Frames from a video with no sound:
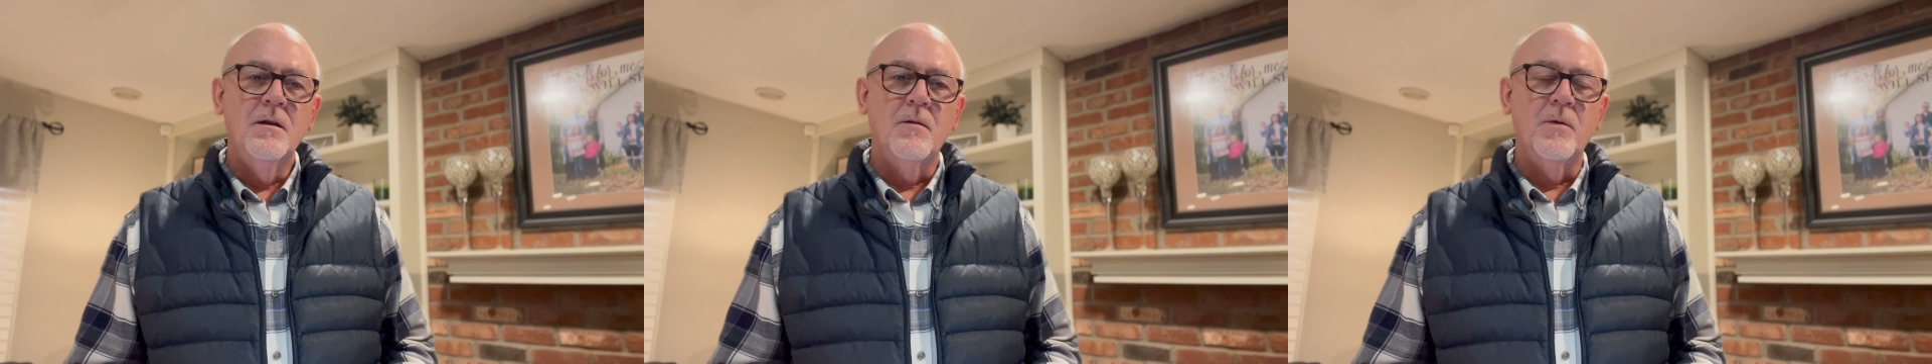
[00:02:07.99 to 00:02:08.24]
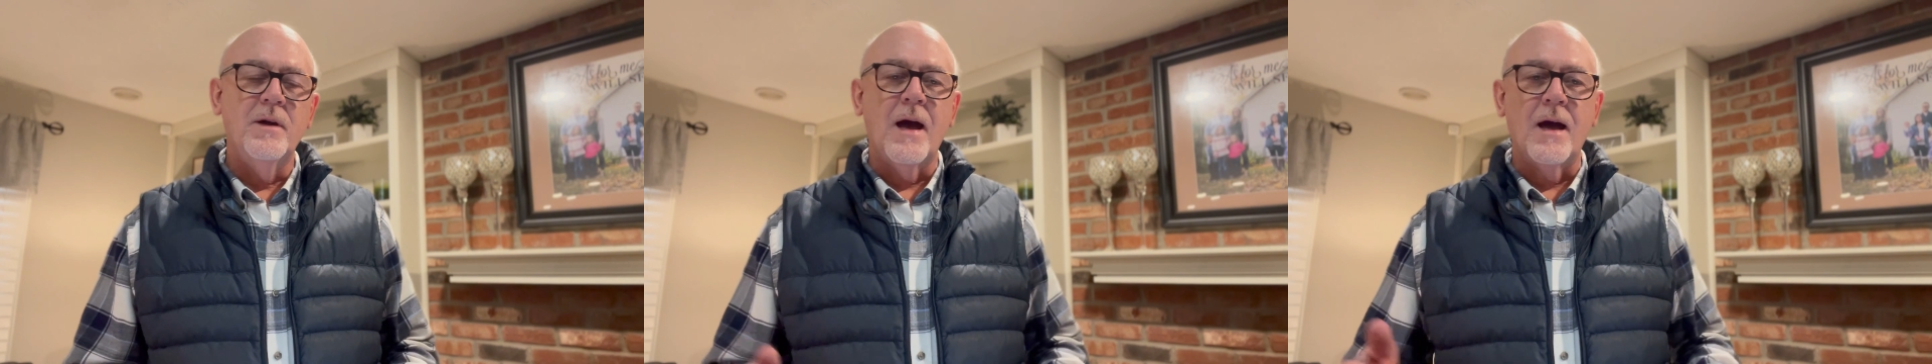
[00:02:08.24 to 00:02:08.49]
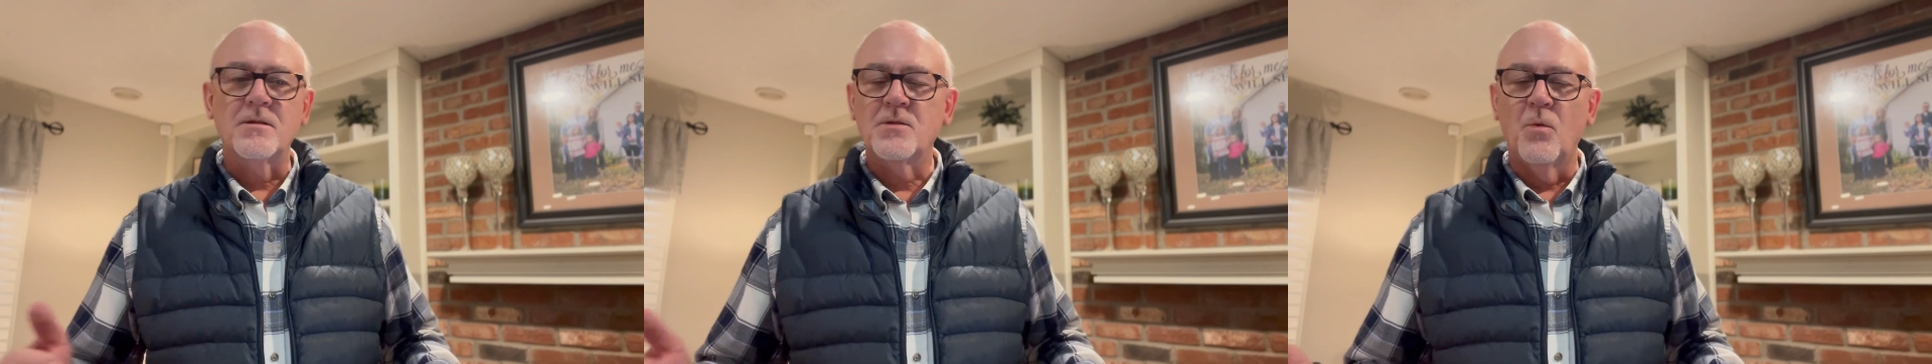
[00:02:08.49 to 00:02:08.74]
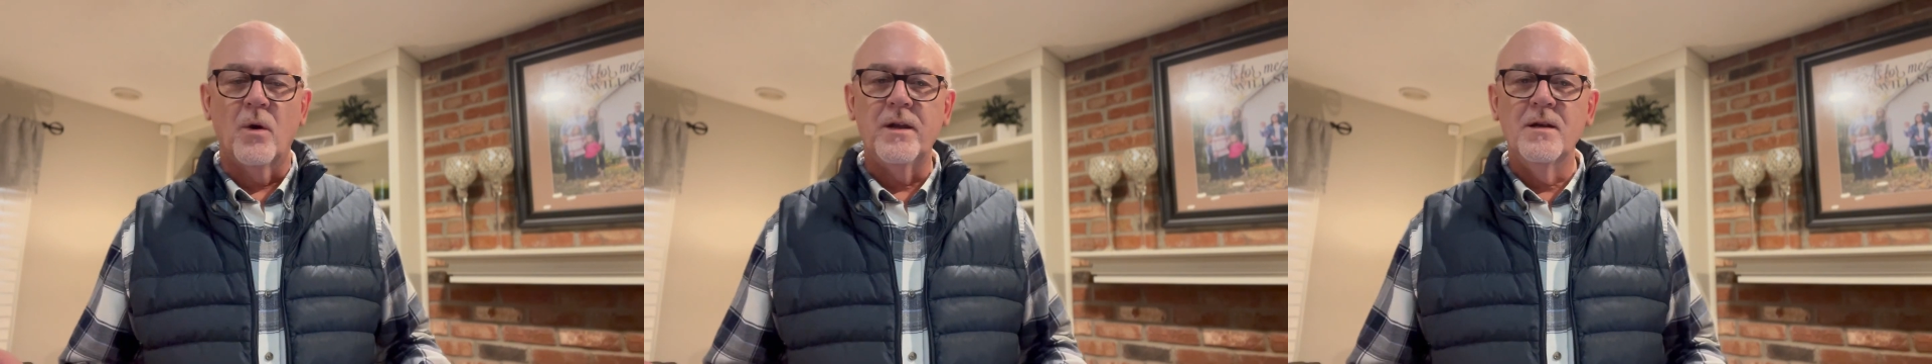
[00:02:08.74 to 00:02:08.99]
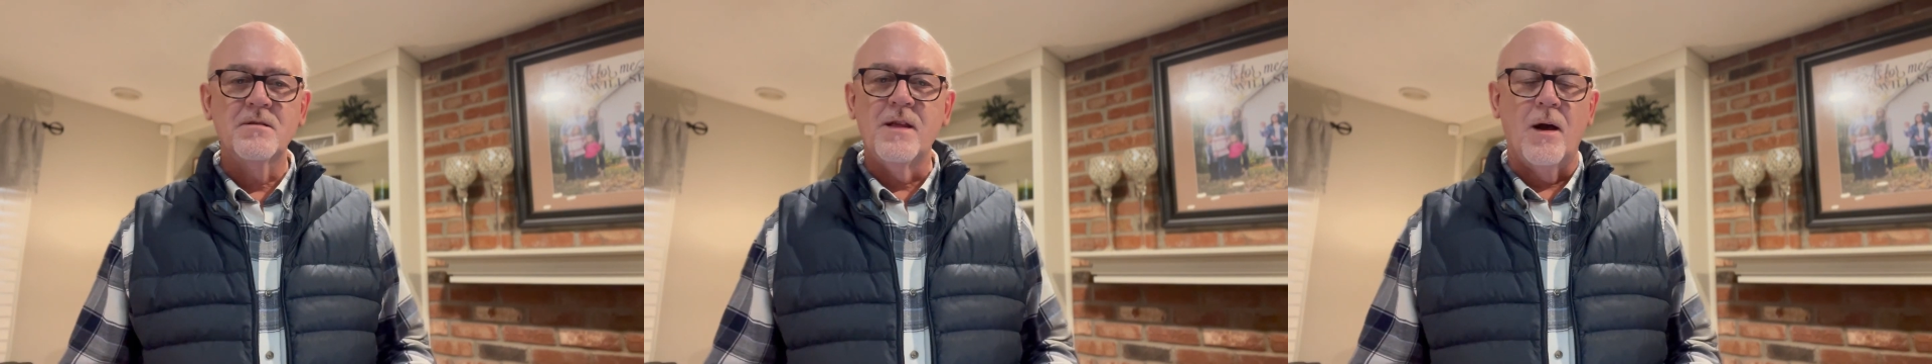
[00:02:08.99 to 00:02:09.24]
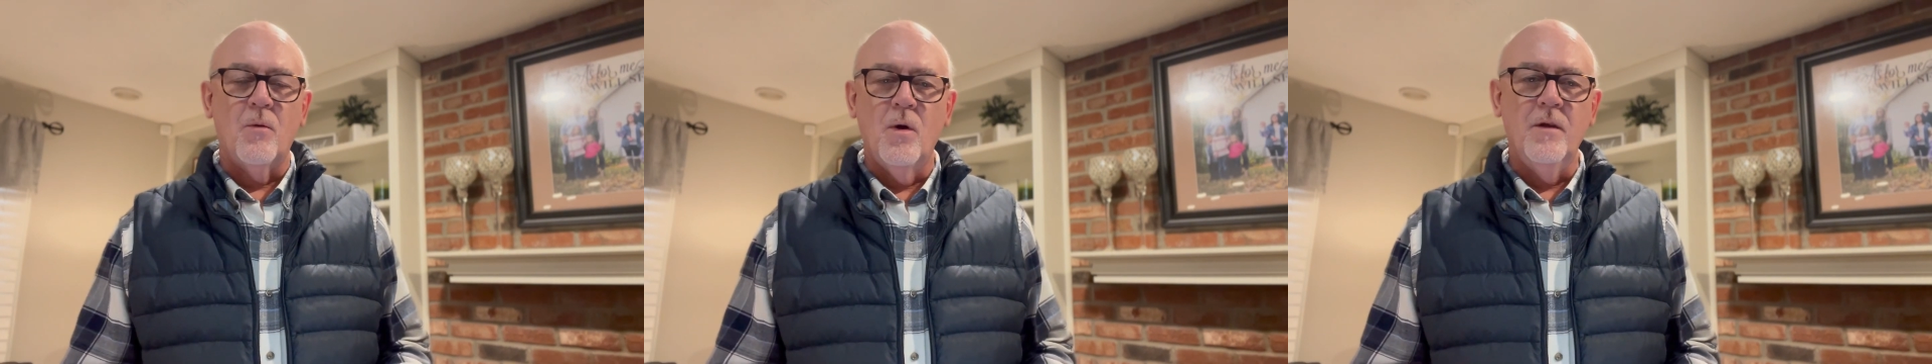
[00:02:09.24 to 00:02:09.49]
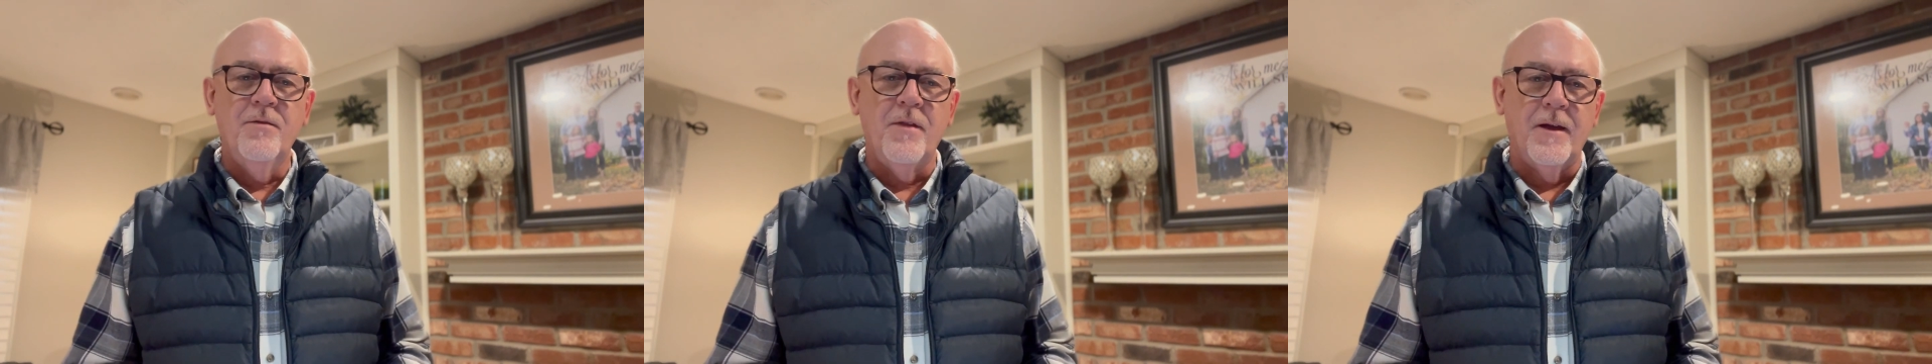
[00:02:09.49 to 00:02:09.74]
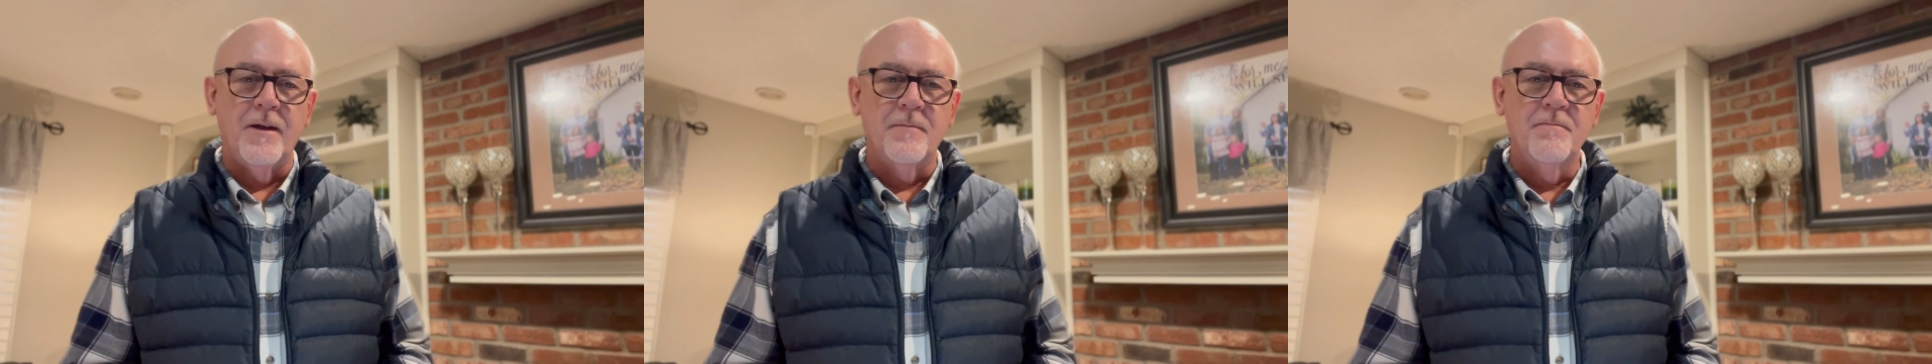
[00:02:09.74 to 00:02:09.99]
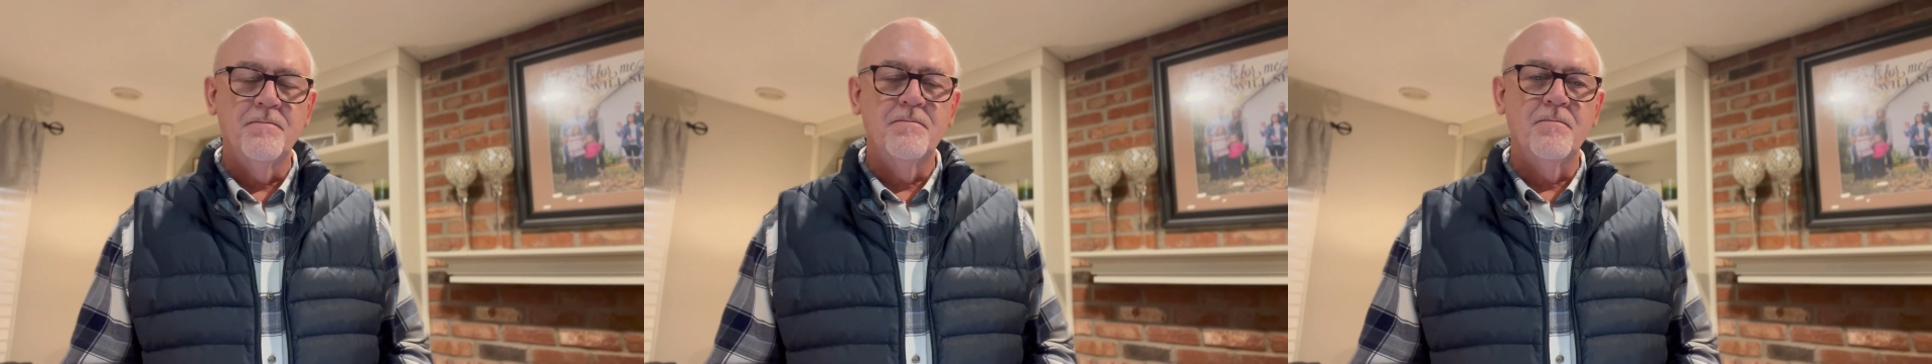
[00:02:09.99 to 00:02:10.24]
We ask, what is that one thing?